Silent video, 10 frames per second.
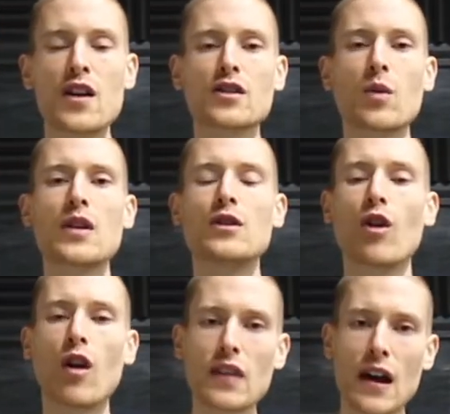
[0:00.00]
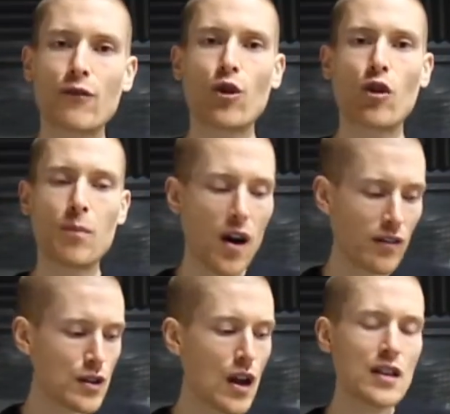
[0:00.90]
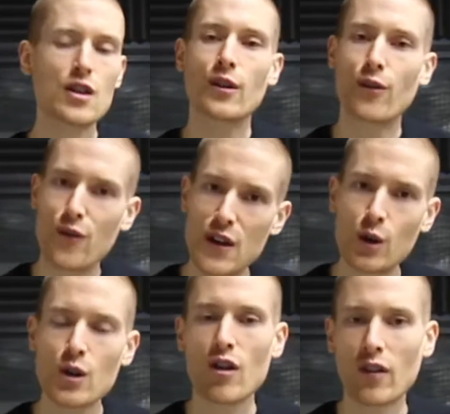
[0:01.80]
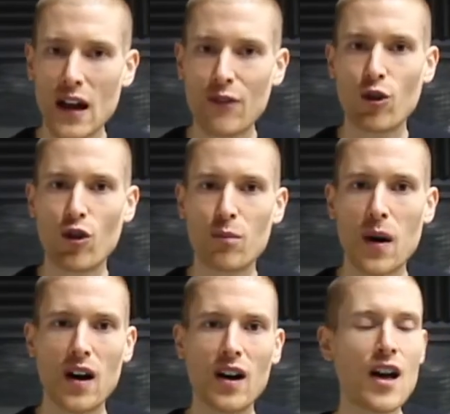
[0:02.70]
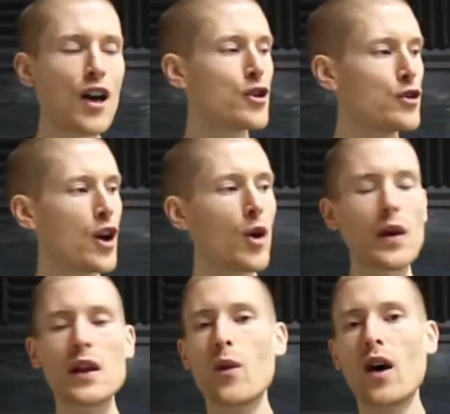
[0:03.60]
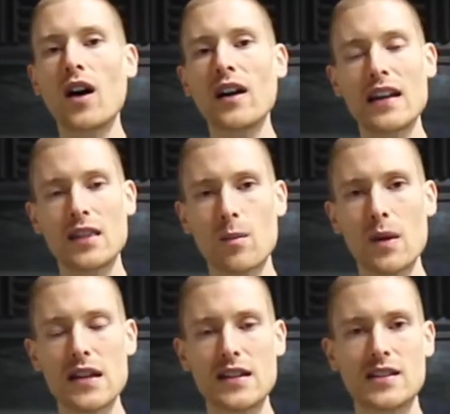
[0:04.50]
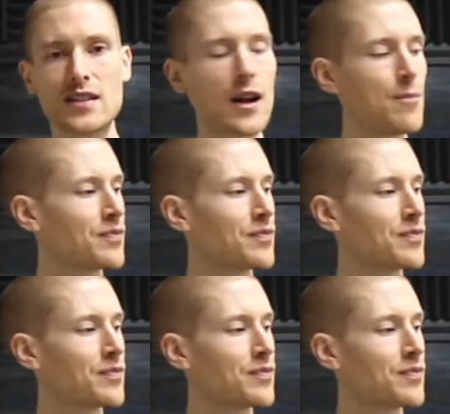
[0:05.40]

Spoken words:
So when you're on that 4th bar and you can feel you're on that 4th bar, you know where you are in the piece.